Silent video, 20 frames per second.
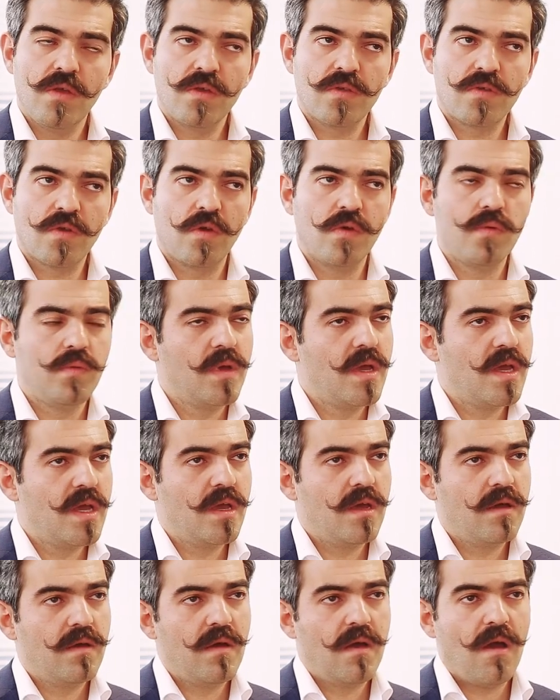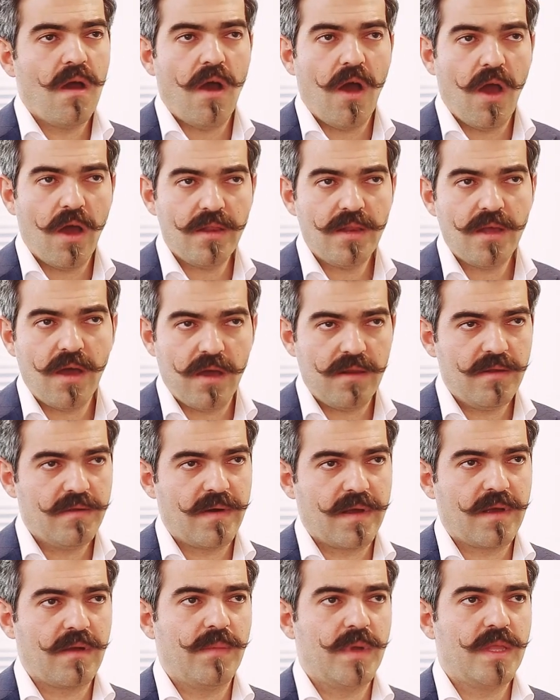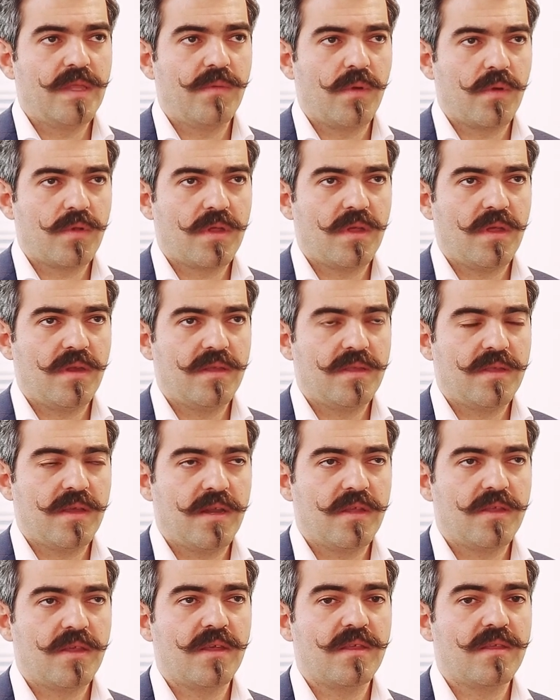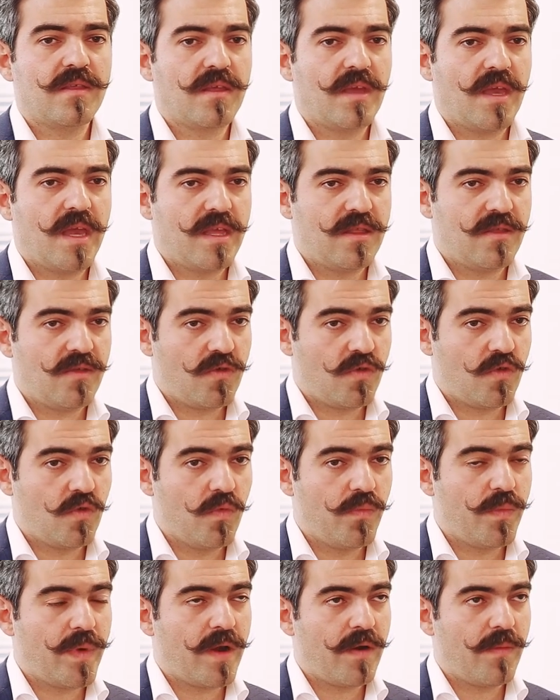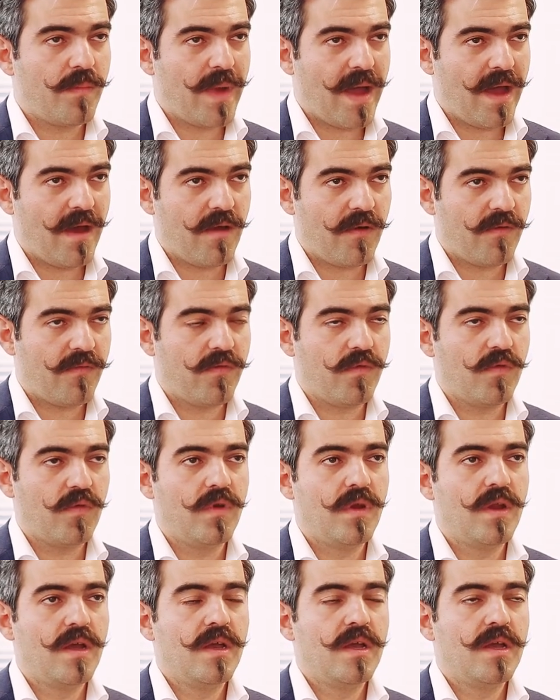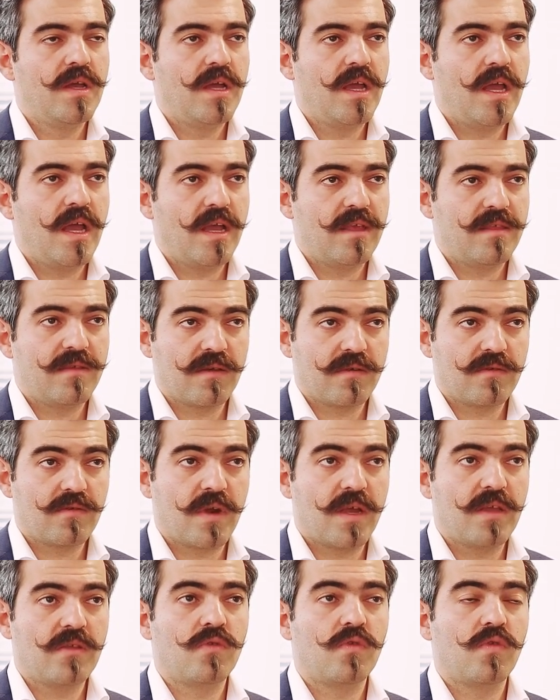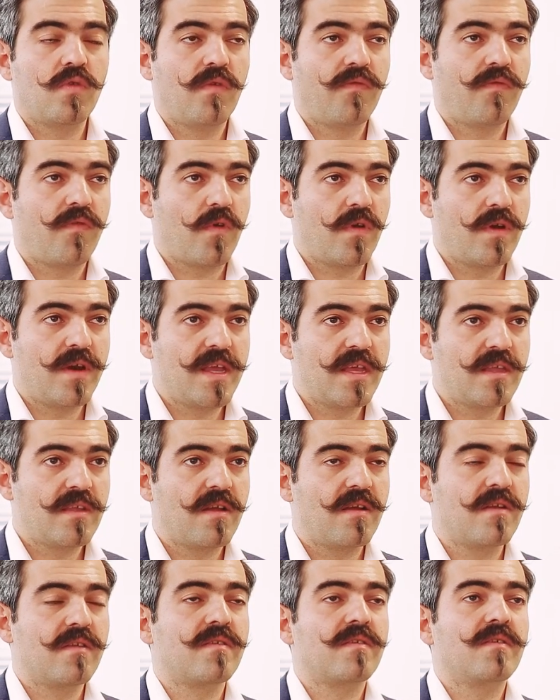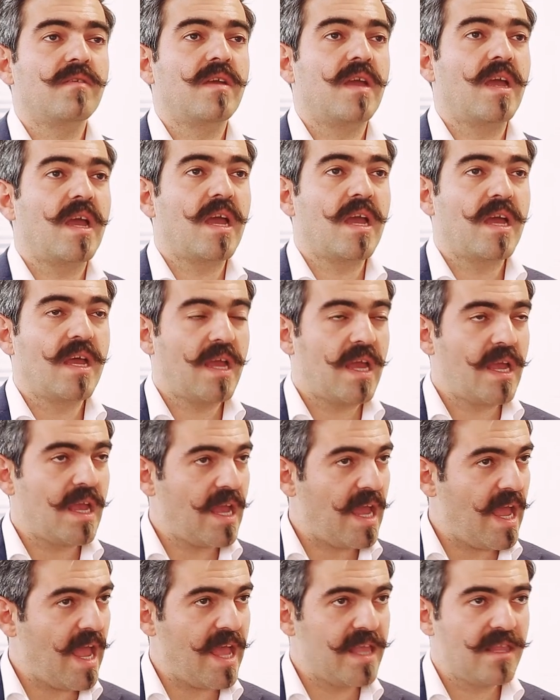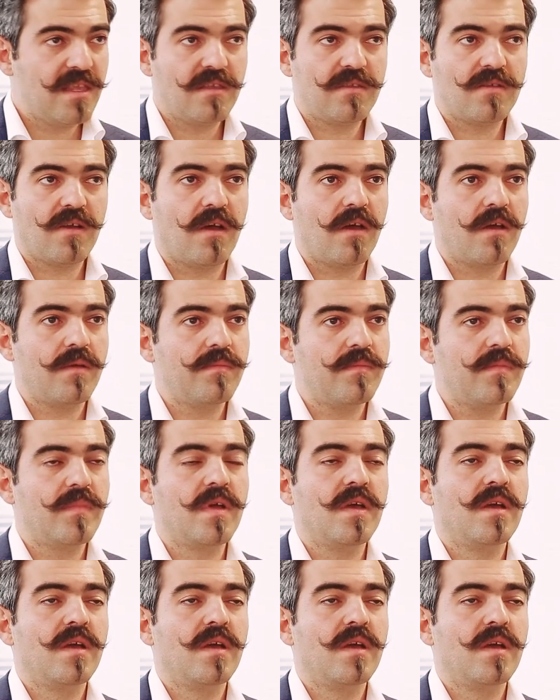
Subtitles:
So highly recommend emotional intelligence. It's super powerful. It's a great tool for leaders anytime,